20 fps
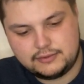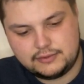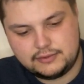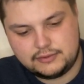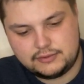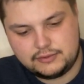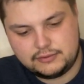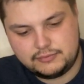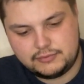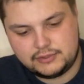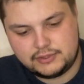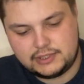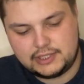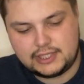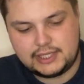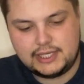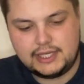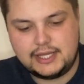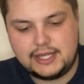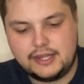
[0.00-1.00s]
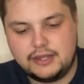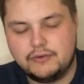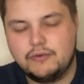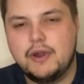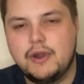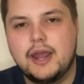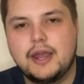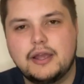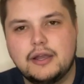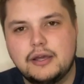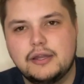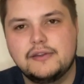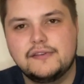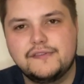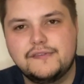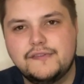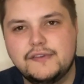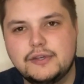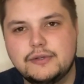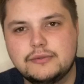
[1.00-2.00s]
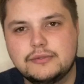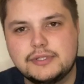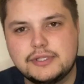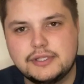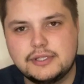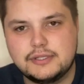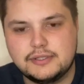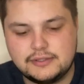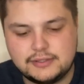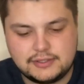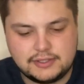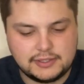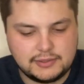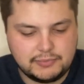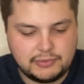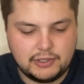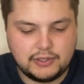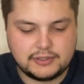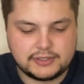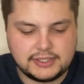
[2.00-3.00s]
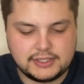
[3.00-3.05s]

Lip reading: it's almost like a leatherette kind of feel to the box.